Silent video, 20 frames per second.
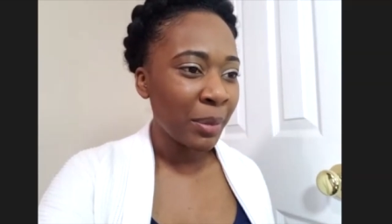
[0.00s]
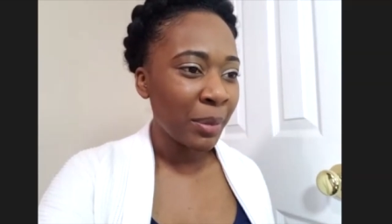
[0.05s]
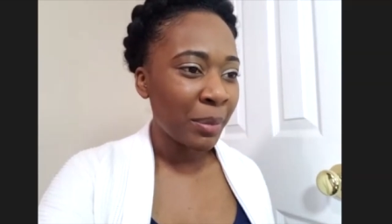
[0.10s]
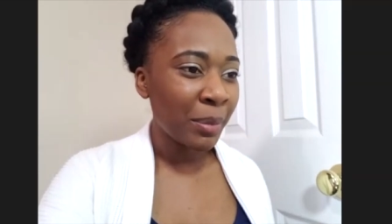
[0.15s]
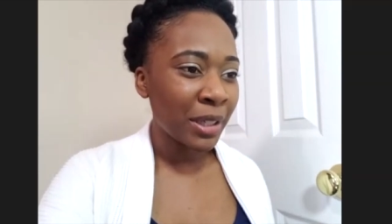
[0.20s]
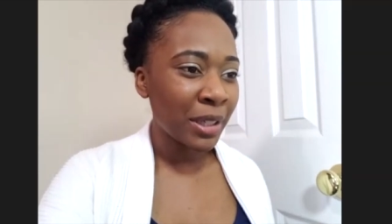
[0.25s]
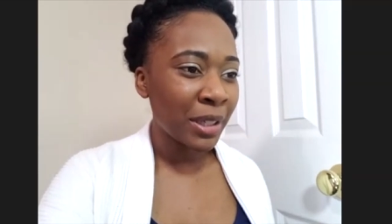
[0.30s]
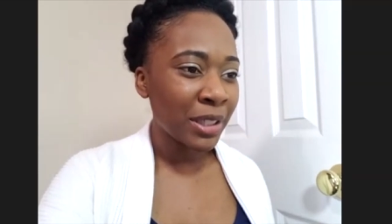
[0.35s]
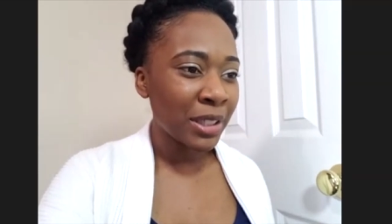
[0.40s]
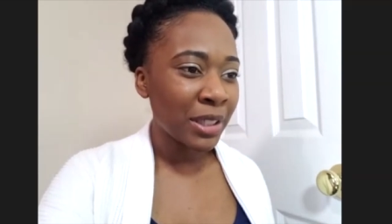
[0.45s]

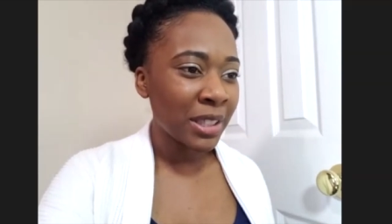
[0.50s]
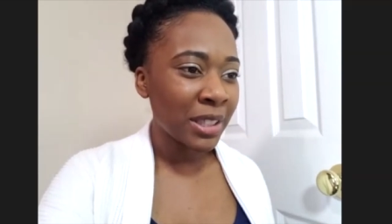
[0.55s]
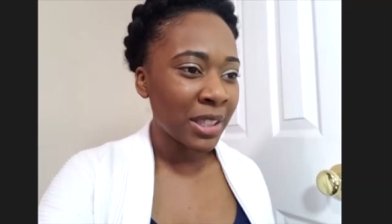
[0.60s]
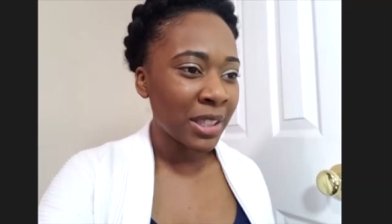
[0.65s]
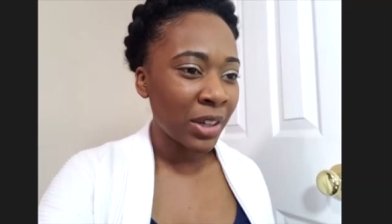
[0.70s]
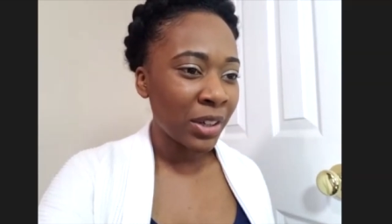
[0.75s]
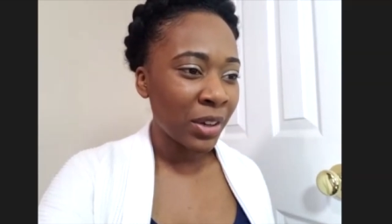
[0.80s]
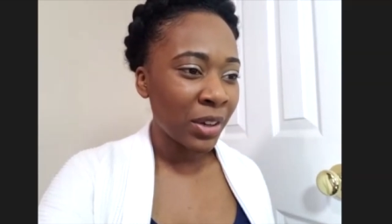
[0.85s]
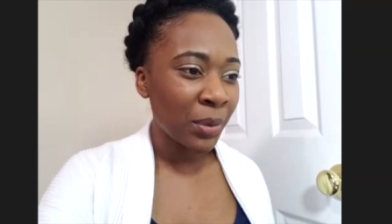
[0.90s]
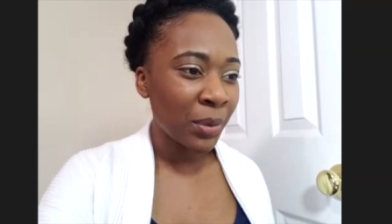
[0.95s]
but it's
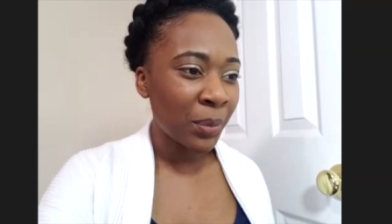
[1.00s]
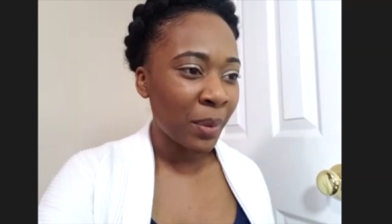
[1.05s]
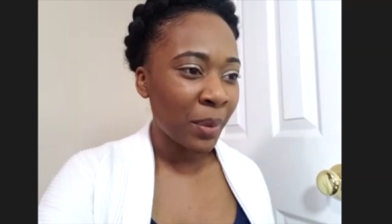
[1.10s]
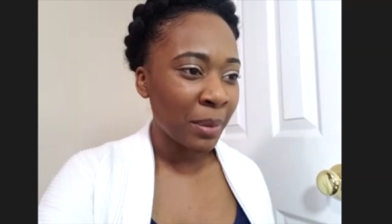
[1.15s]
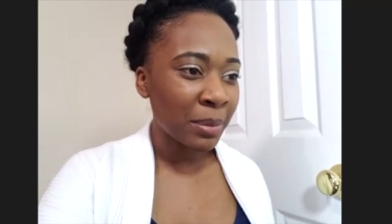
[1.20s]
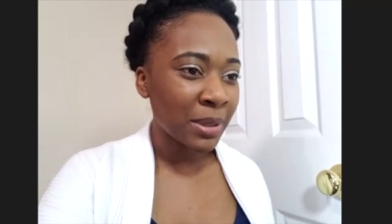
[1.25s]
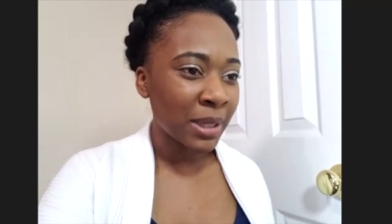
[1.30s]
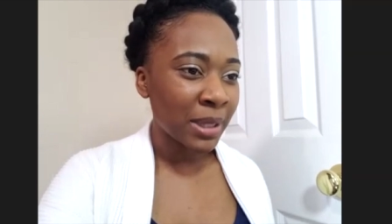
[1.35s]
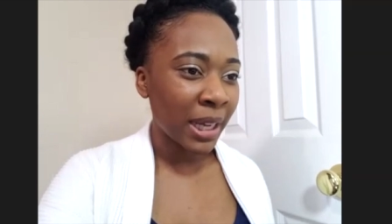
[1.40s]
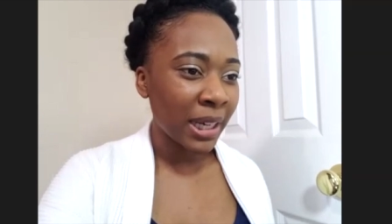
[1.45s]
on her
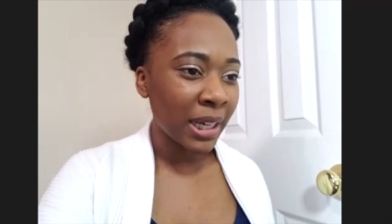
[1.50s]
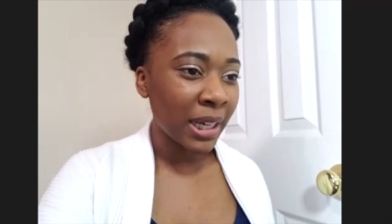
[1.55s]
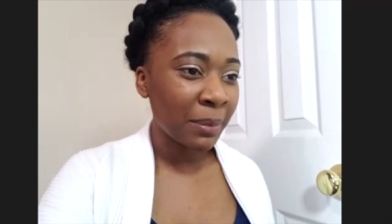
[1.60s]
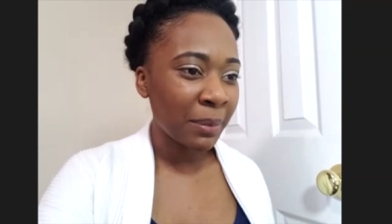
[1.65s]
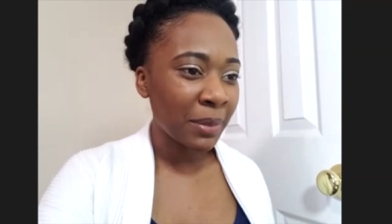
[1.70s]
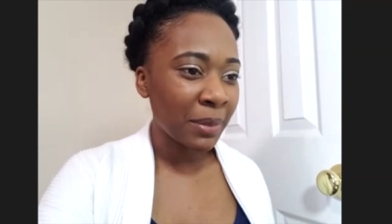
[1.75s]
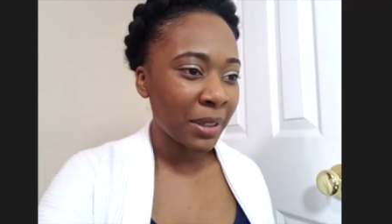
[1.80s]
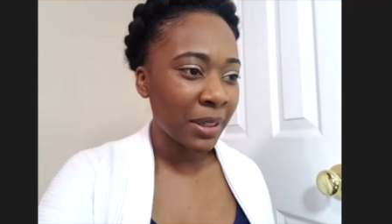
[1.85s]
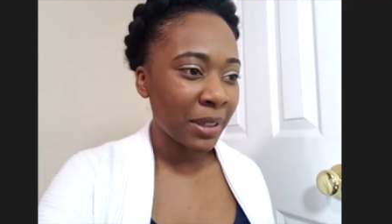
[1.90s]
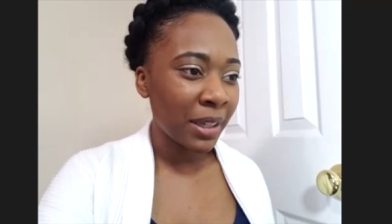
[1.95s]
website i'm
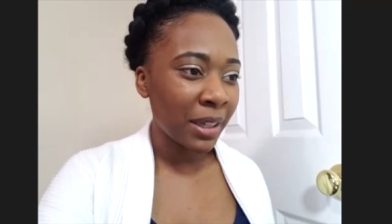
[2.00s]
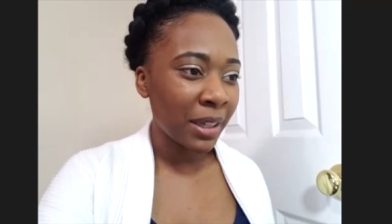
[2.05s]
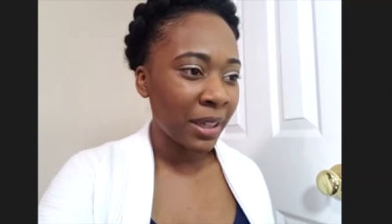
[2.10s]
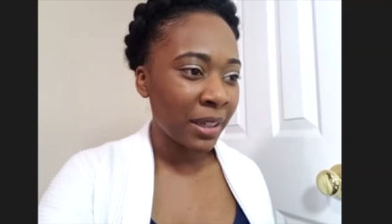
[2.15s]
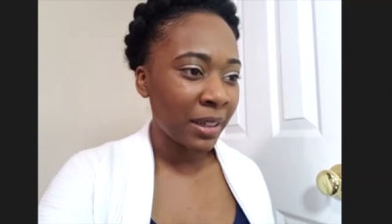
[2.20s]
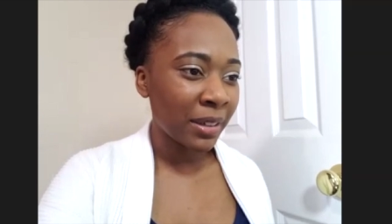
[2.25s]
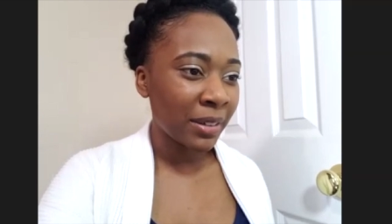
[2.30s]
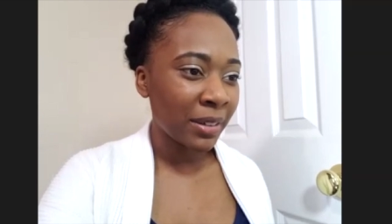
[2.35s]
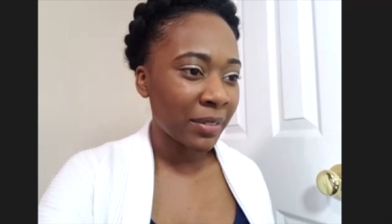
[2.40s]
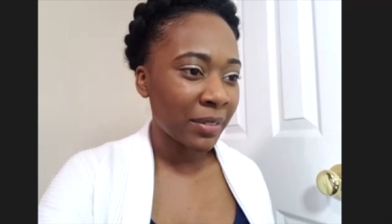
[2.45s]

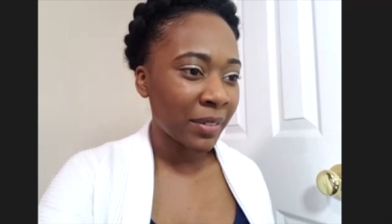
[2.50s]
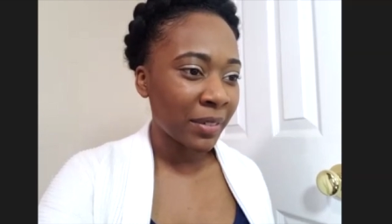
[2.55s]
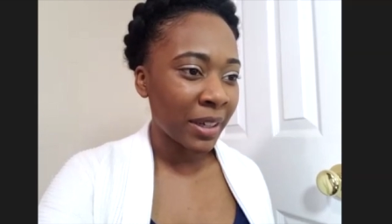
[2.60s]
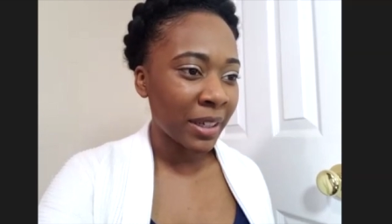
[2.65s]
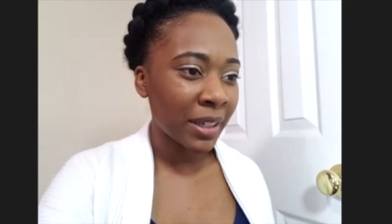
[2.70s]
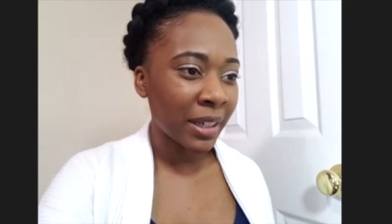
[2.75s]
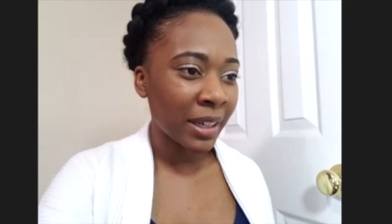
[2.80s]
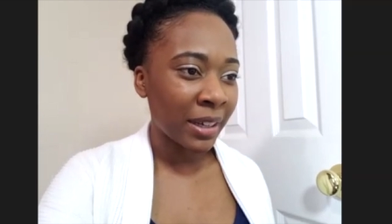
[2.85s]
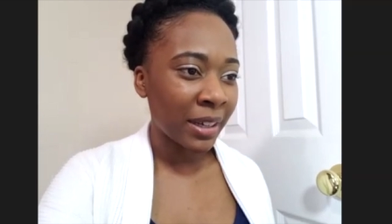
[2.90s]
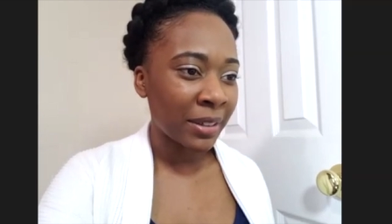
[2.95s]
looking right
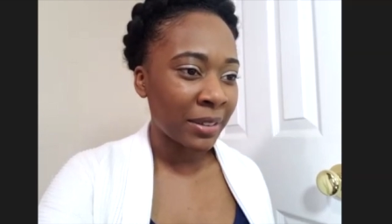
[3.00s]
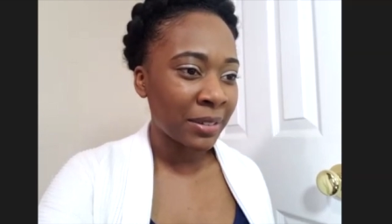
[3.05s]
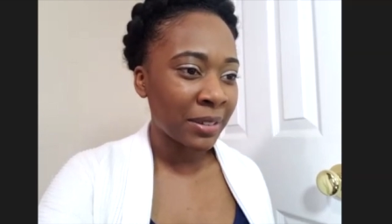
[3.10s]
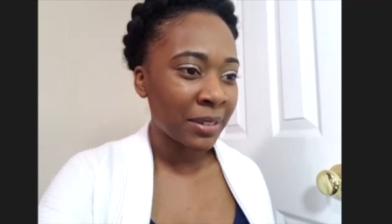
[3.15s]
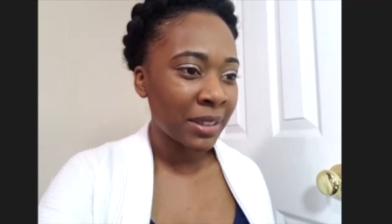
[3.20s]
now